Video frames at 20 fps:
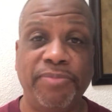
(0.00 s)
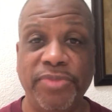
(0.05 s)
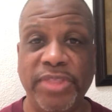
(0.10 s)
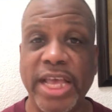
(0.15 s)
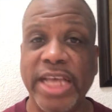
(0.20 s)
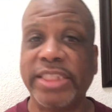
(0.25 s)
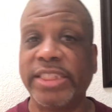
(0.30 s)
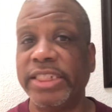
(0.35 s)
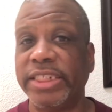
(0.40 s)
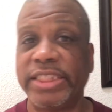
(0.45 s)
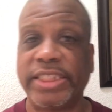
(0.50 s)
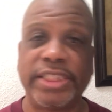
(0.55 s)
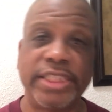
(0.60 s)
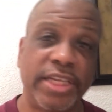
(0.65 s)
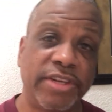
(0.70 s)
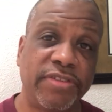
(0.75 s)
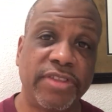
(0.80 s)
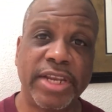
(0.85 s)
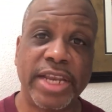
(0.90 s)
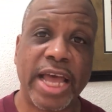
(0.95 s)
That's the
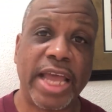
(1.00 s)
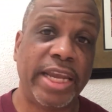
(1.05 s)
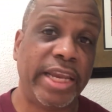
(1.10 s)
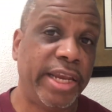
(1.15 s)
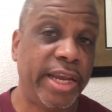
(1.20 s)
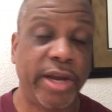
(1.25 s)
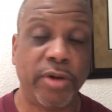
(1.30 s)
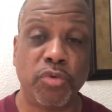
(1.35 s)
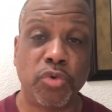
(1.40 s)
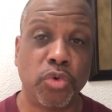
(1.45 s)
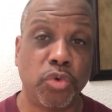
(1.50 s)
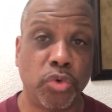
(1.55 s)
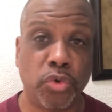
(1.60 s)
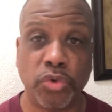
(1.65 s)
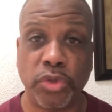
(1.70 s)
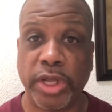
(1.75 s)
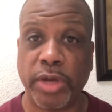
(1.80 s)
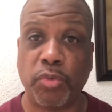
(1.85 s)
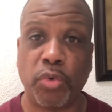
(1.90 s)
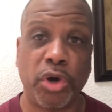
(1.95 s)
extent of the 90-day
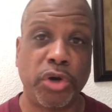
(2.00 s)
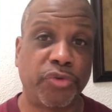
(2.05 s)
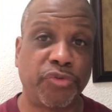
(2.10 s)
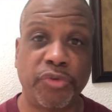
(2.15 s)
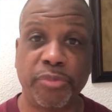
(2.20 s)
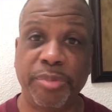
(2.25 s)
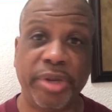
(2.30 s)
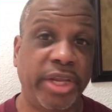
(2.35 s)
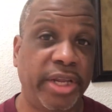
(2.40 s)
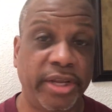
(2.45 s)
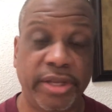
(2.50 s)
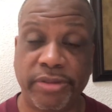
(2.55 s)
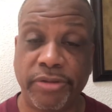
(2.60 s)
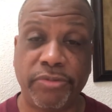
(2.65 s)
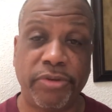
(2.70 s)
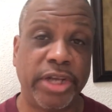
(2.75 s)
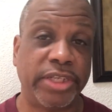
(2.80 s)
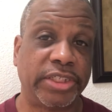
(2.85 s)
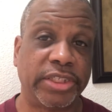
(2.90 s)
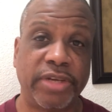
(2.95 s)
rule that works for me. The
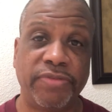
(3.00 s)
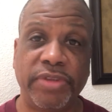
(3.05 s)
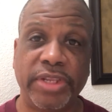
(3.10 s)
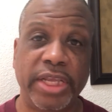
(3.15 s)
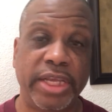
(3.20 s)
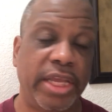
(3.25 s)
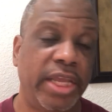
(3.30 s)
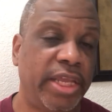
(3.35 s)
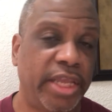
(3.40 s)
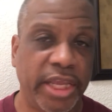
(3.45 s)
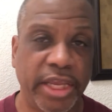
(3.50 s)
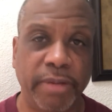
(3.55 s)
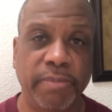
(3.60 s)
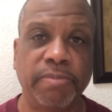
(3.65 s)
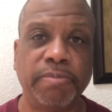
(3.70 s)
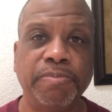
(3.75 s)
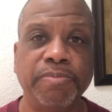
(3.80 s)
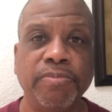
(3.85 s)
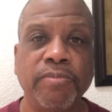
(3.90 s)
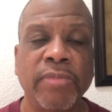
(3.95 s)
rest of it they can keep.
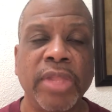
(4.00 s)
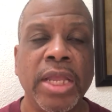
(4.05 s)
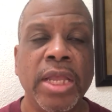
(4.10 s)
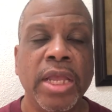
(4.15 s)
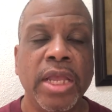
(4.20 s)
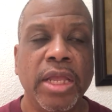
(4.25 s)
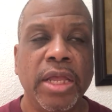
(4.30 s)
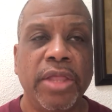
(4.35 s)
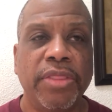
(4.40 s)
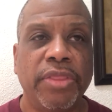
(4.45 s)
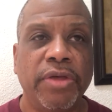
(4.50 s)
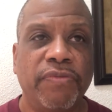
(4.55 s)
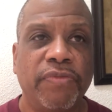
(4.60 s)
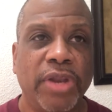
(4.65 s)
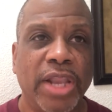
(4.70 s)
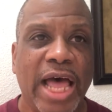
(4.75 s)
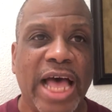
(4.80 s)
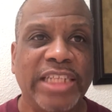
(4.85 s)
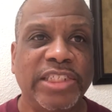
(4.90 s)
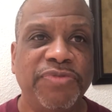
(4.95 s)
The
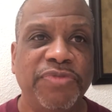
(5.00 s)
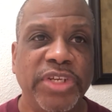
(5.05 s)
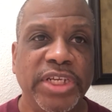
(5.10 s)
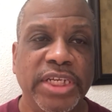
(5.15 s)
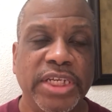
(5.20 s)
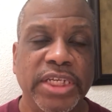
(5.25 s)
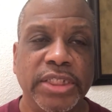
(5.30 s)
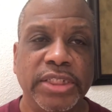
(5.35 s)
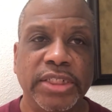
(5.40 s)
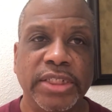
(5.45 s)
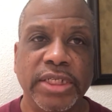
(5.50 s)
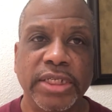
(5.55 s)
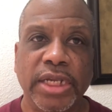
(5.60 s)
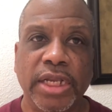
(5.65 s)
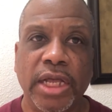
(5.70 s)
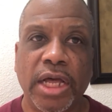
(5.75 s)
philosophy is